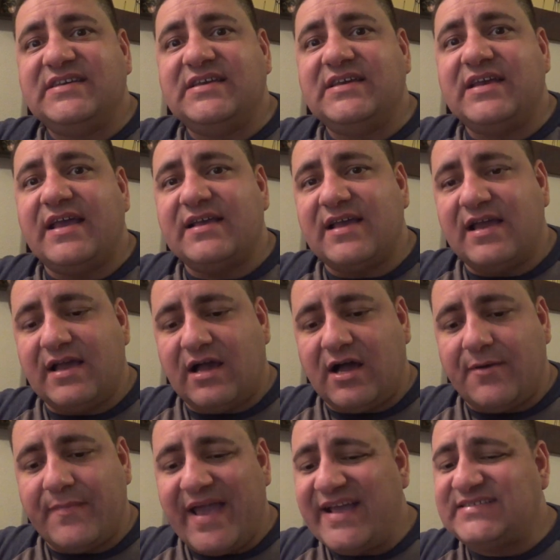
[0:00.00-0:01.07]
the
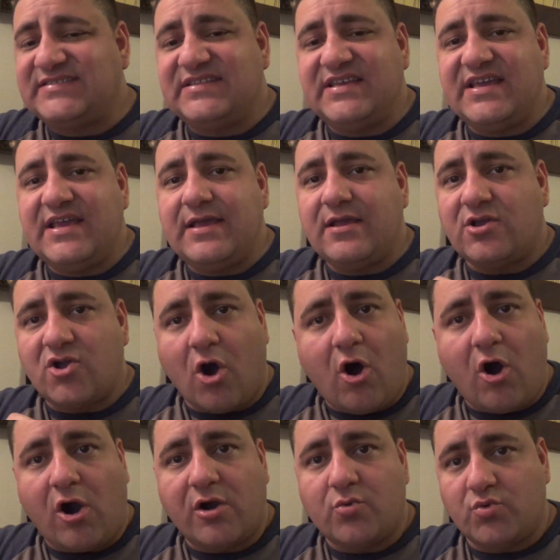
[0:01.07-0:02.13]
SD
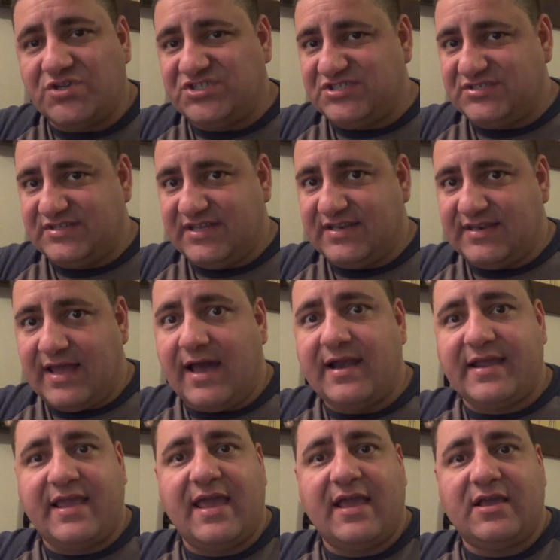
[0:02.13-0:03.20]
card, which did
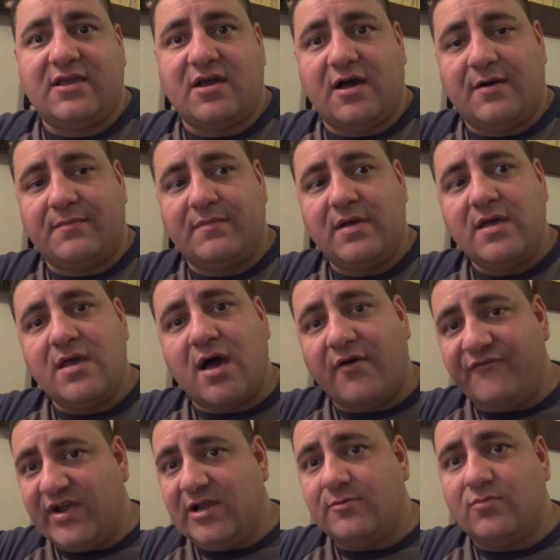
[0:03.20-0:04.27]
not come
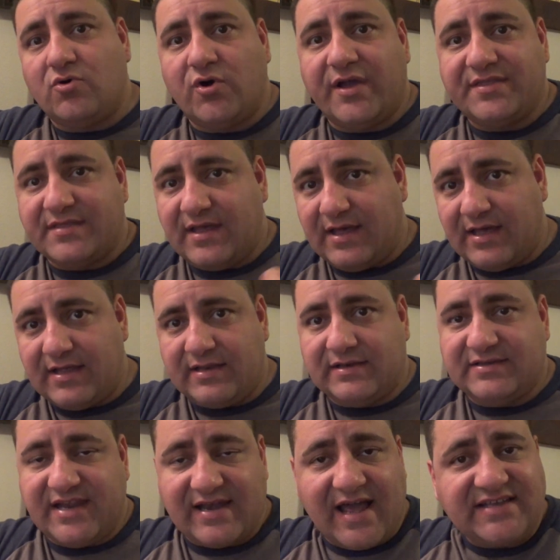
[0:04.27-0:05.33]
available in
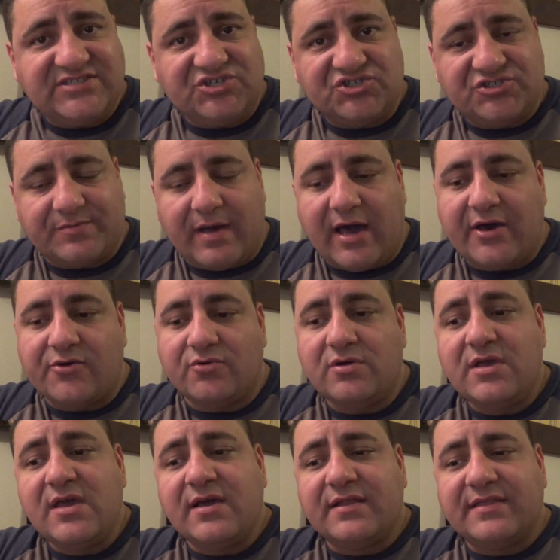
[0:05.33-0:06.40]
the last year's model.
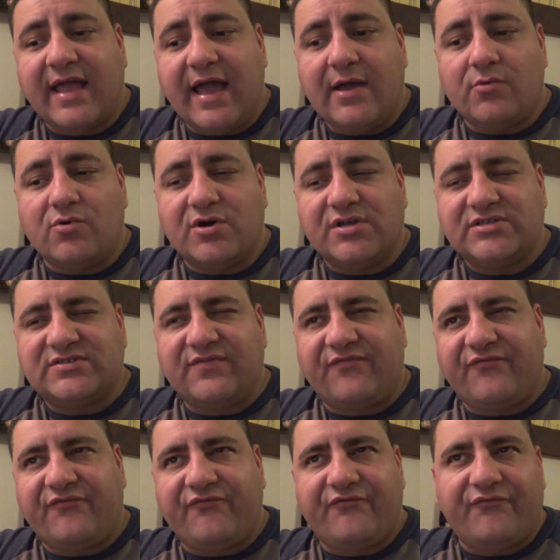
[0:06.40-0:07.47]
That was
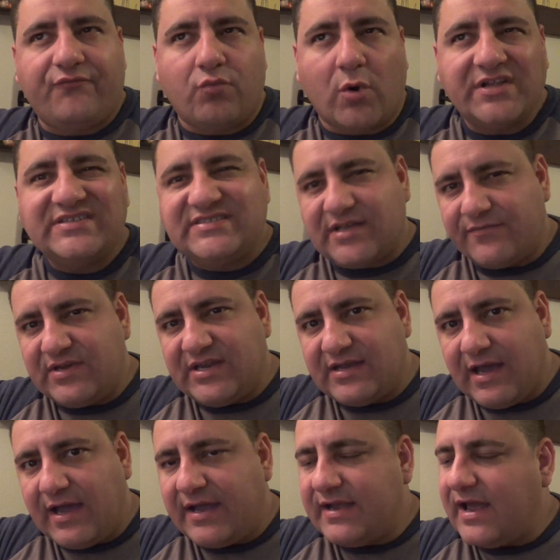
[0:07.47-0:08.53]

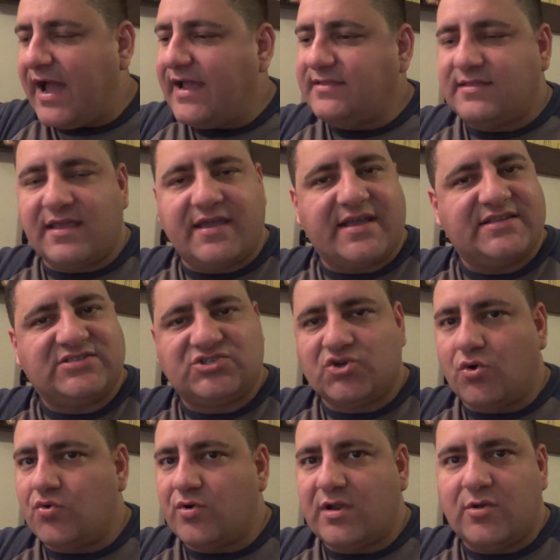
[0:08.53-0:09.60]
$179. I think it's
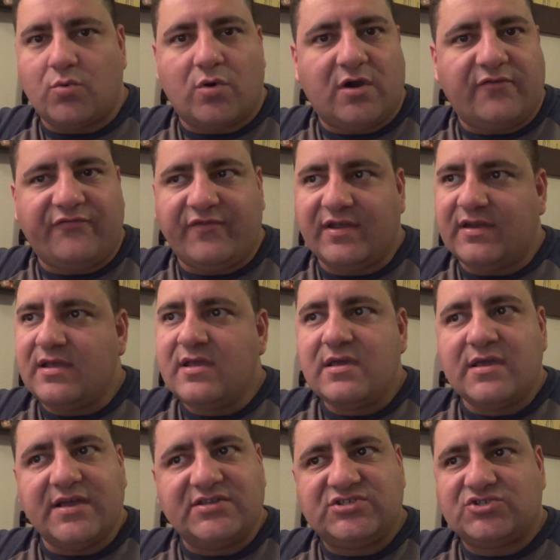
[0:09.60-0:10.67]
totally worth it.
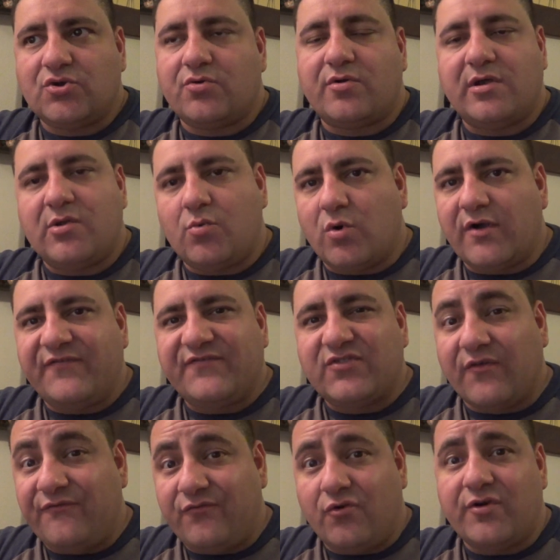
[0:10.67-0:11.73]
It's totally worth the
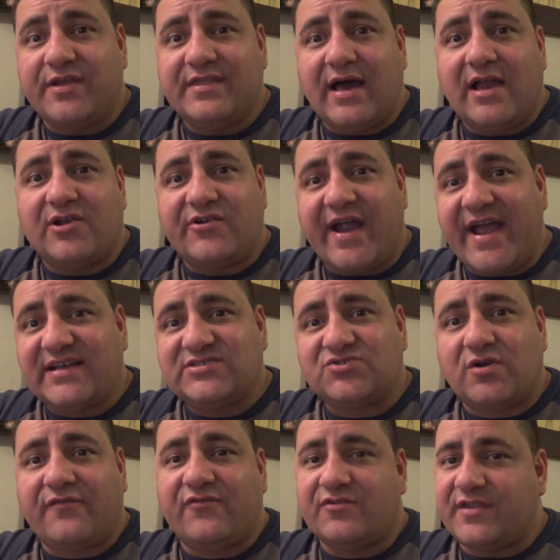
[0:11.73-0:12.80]
$40
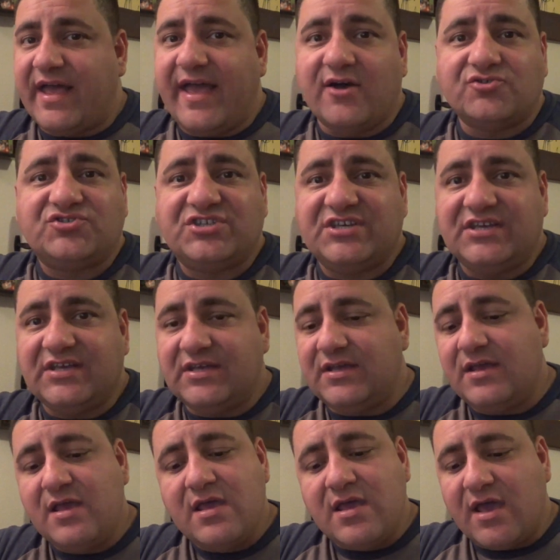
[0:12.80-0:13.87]
extra for the
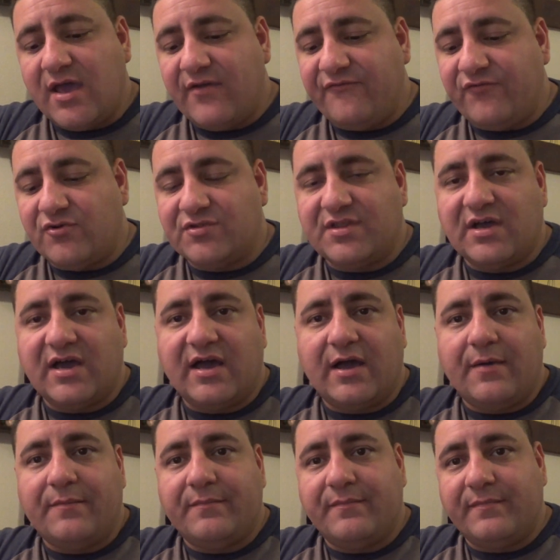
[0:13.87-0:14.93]
LTE and for the